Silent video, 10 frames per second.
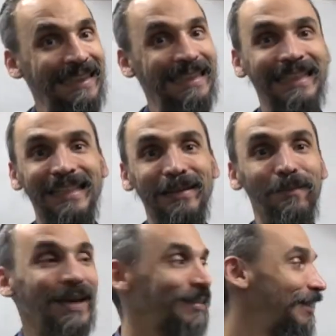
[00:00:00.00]
in a
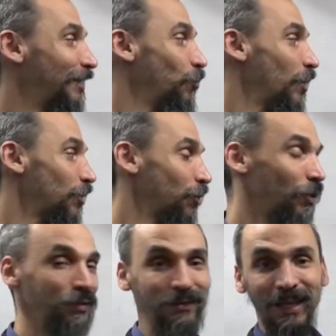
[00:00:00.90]
bad
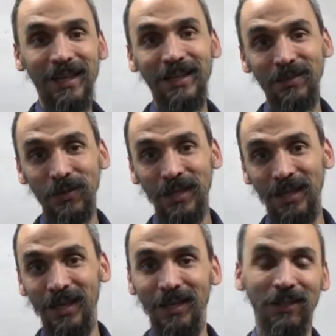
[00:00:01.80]
situation, getting
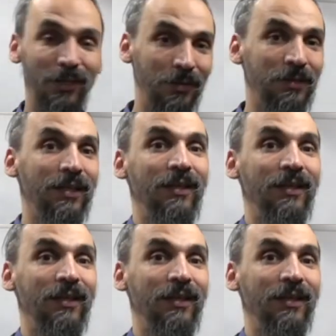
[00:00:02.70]
you know,